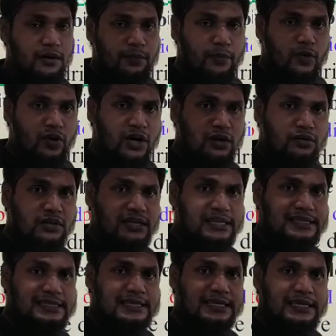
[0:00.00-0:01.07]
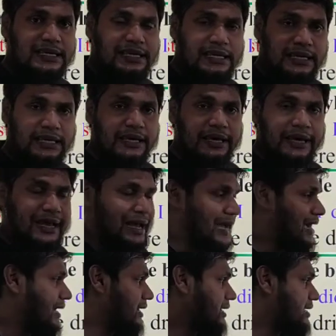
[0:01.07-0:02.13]
Pronoun is he,
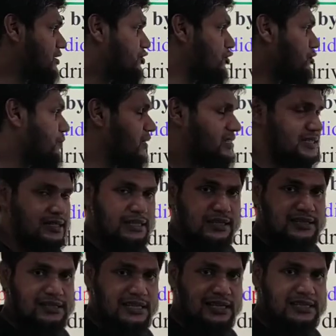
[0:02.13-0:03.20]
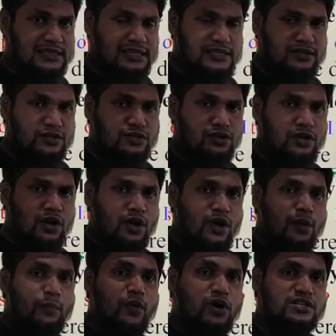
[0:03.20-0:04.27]
and he should be changed into
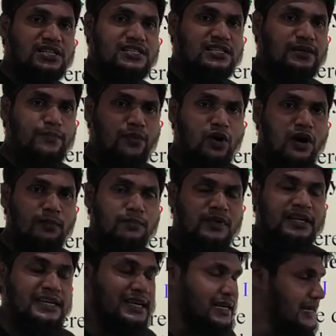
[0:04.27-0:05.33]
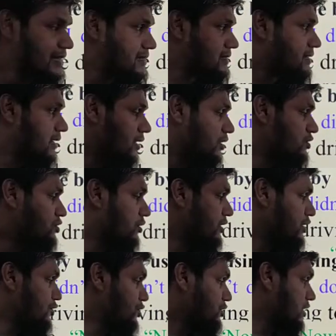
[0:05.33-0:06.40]
possessive form his. So
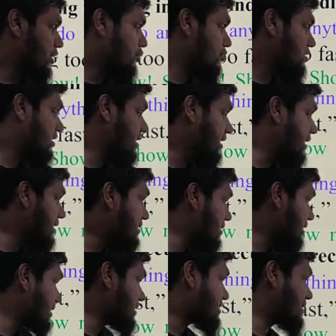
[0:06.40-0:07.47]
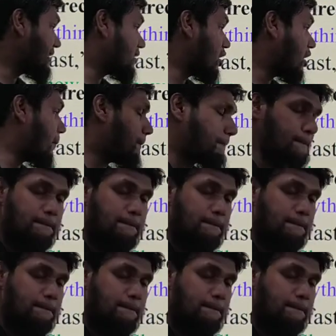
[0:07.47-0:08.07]
you should use his instead of